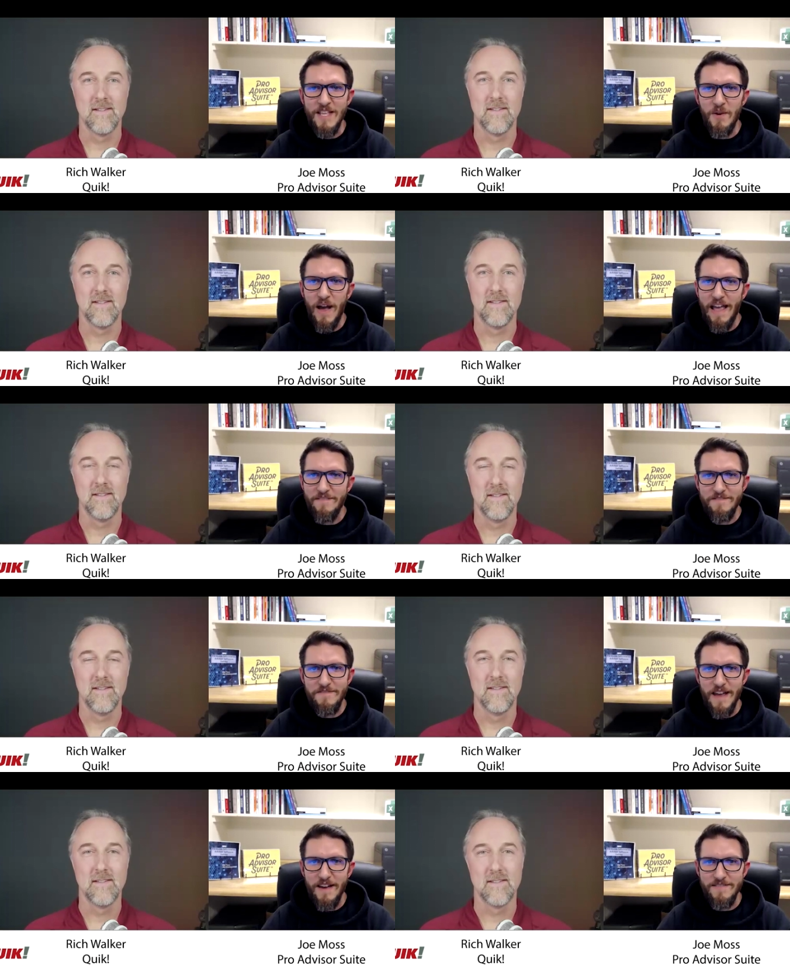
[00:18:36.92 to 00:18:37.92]
Speaker 1: so i
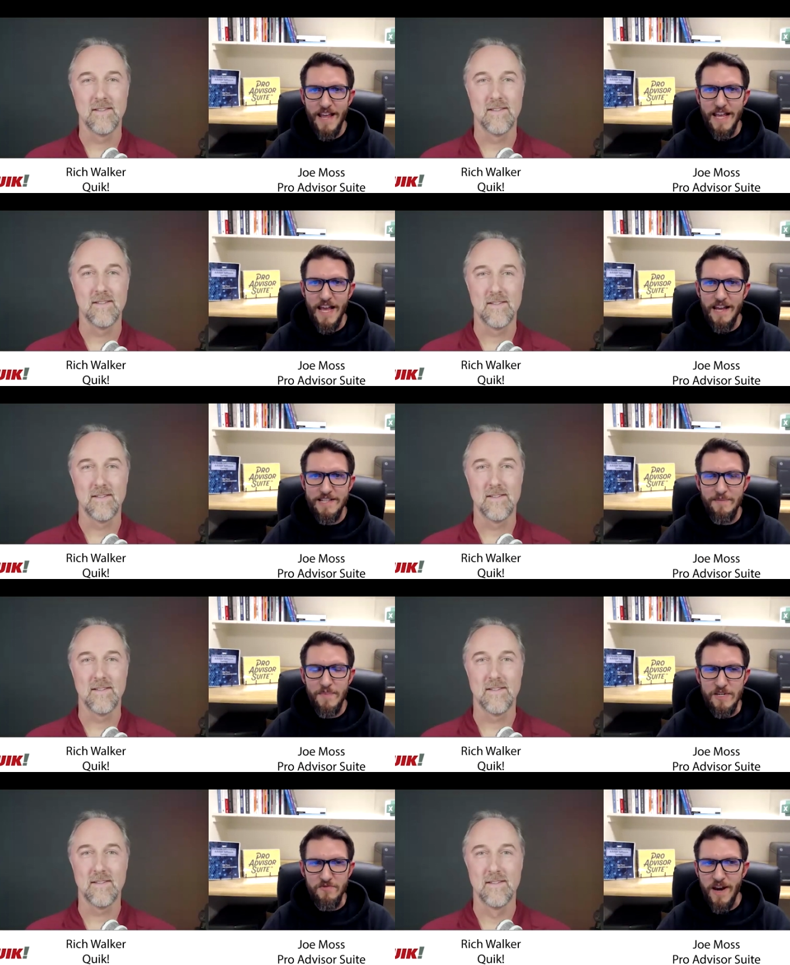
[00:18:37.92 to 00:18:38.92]
haven't found ai to
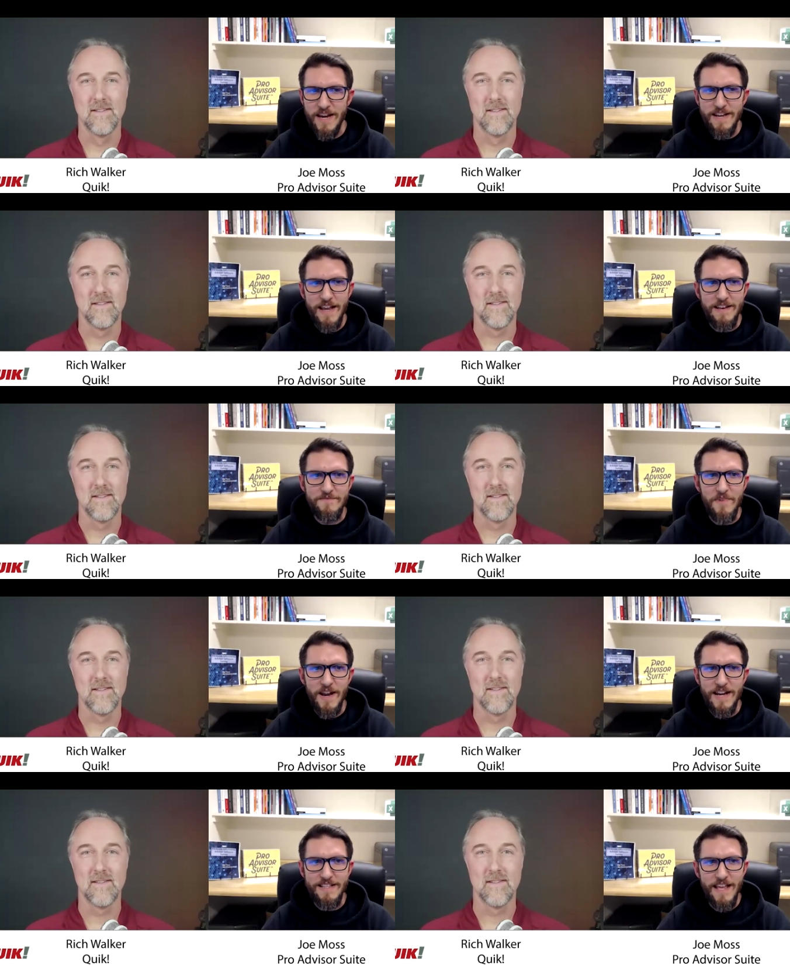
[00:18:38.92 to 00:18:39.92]
be great at
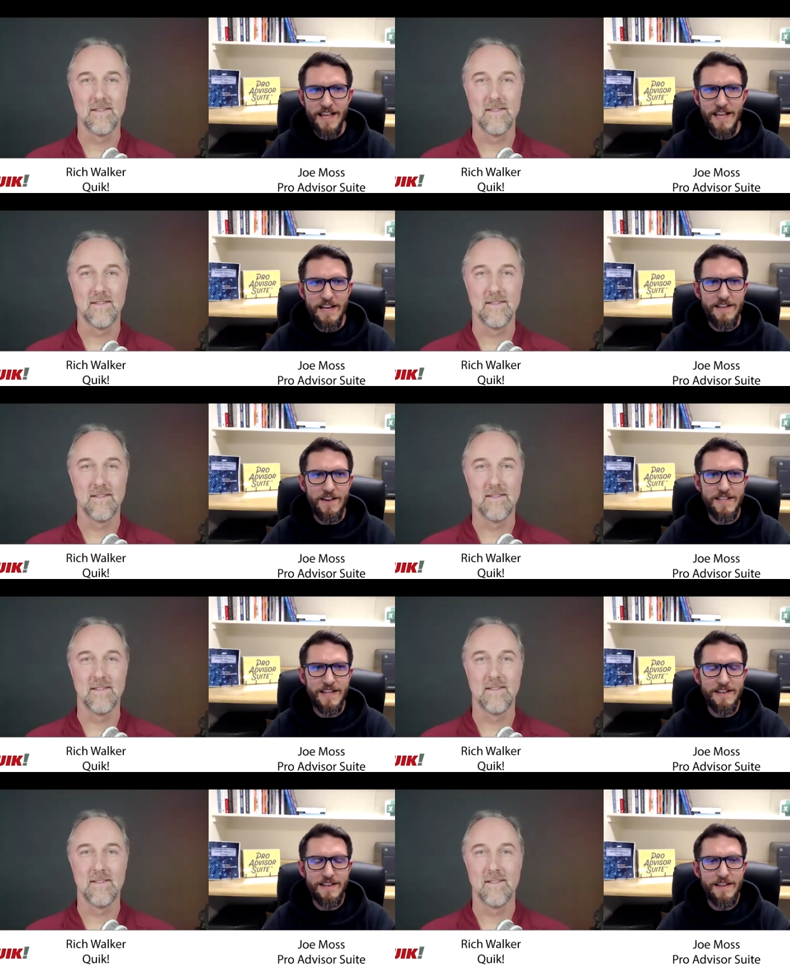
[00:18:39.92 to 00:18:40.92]
writing that kind of
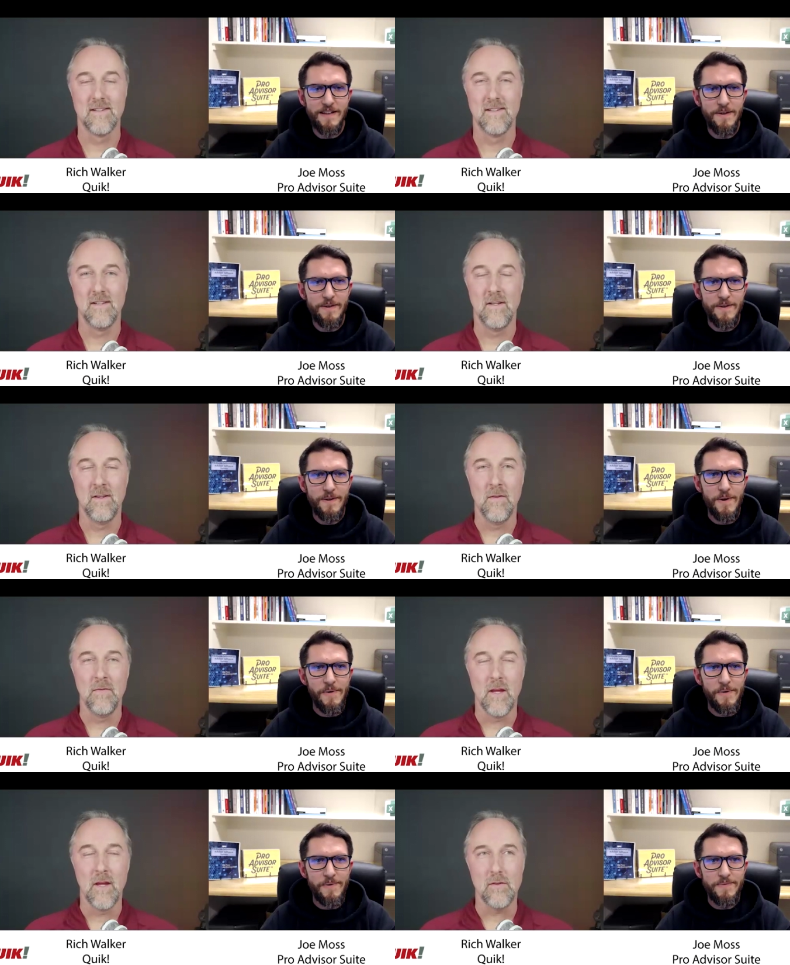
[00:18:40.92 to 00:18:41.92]
content
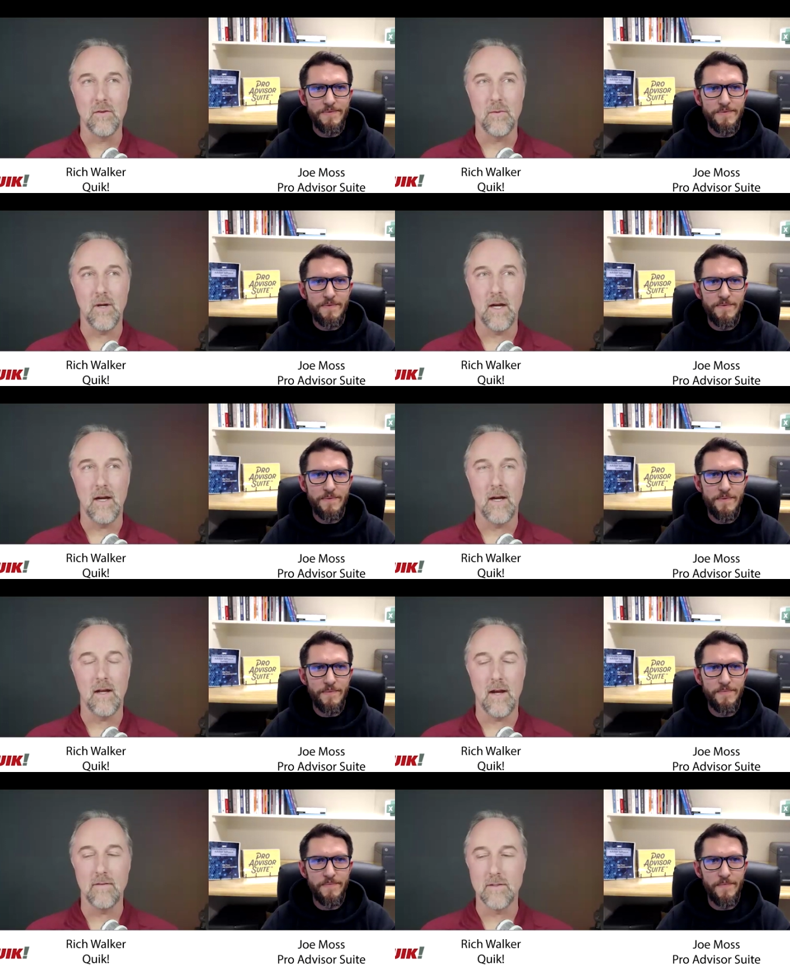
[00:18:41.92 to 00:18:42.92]
Speaker 2: so
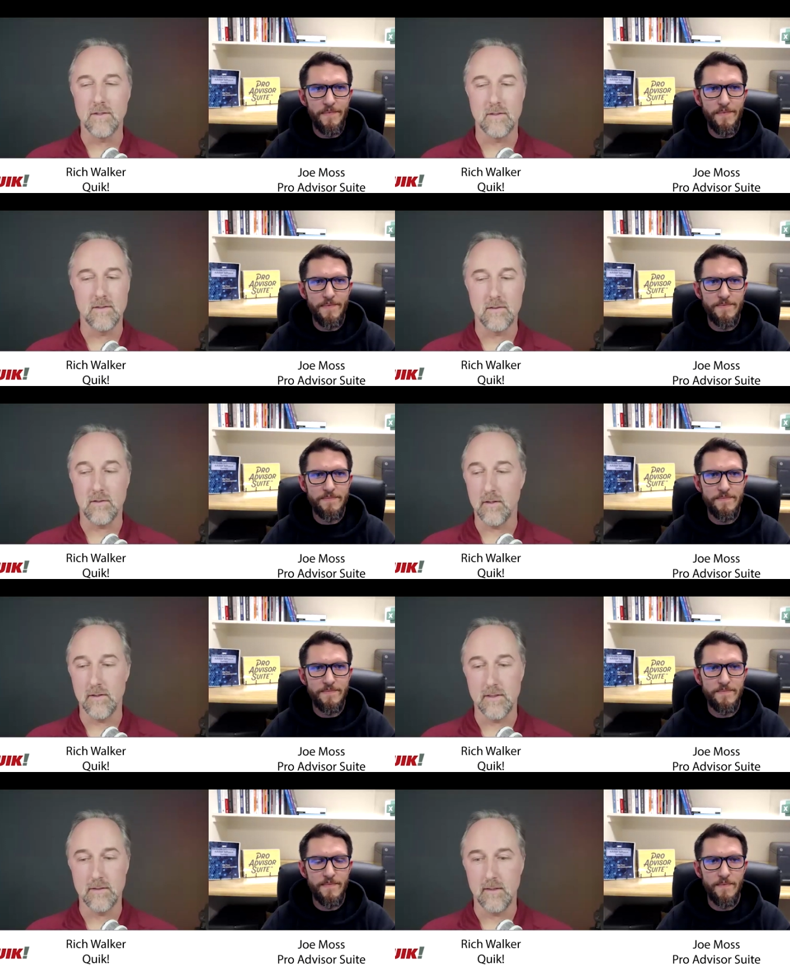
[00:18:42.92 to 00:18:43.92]
I, have just started
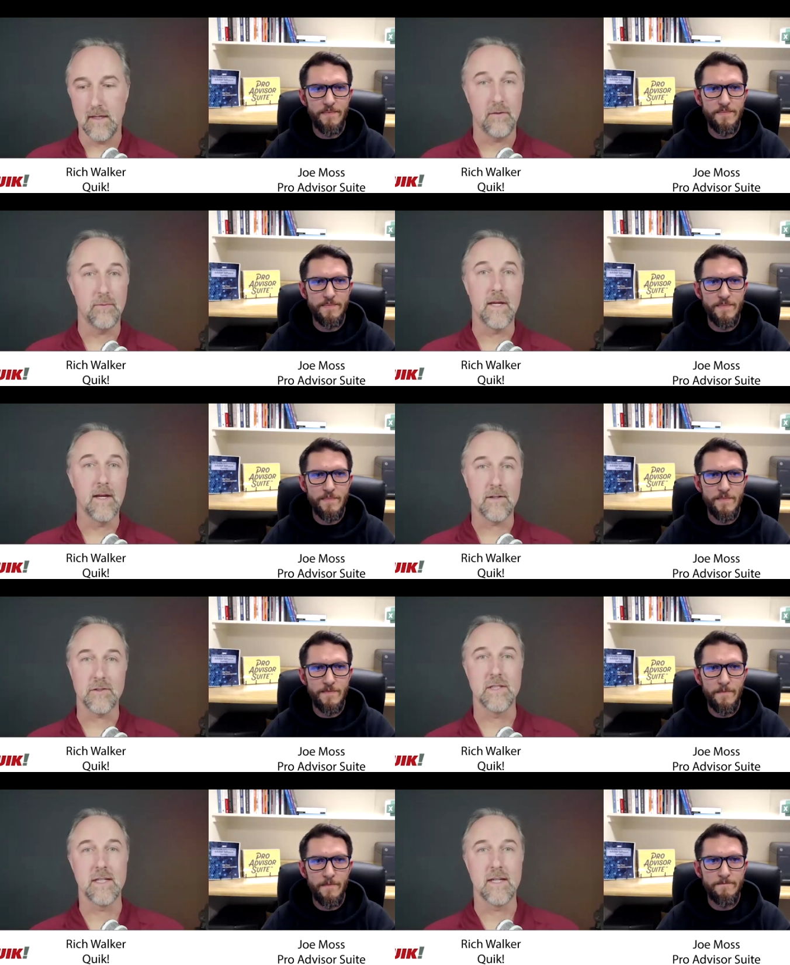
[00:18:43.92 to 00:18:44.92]
this last week
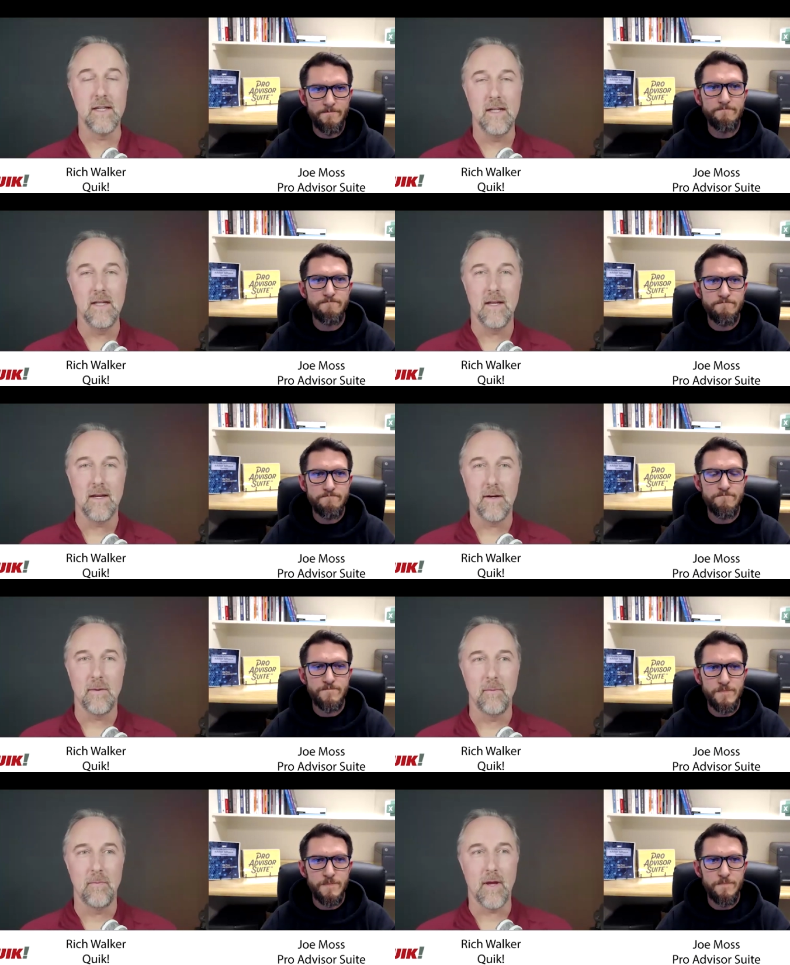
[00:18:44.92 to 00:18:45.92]
actually
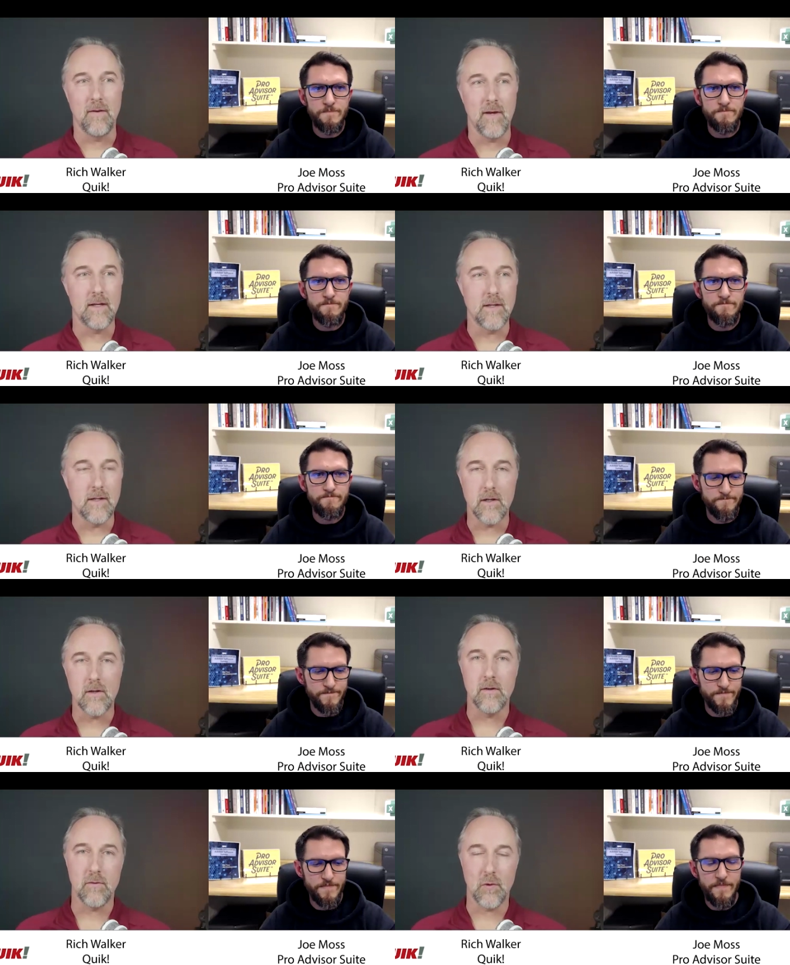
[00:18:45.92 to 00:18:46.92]
um, i've had a
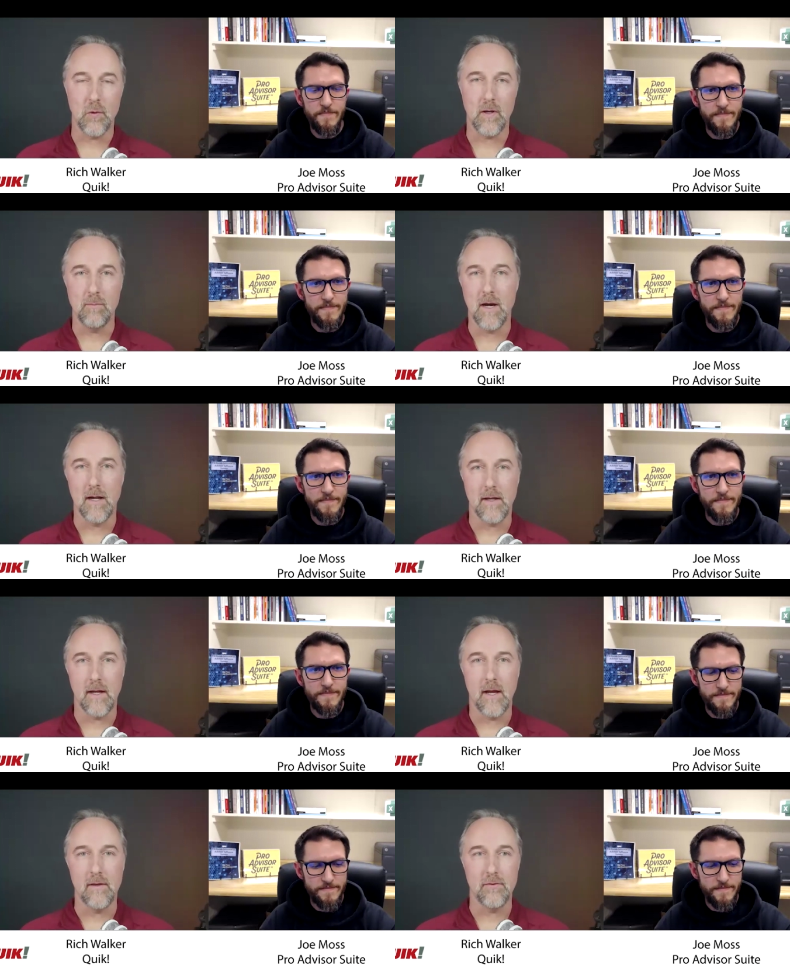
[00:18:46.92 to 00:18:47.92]
year of recording
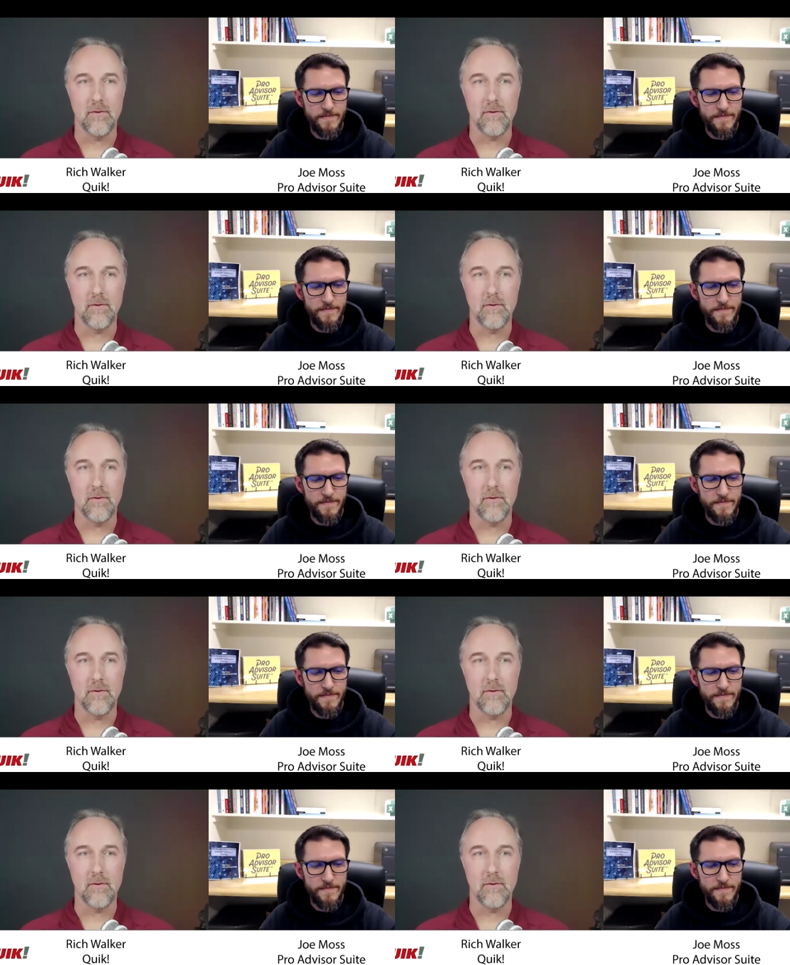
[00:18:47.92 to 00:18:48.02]
podcasts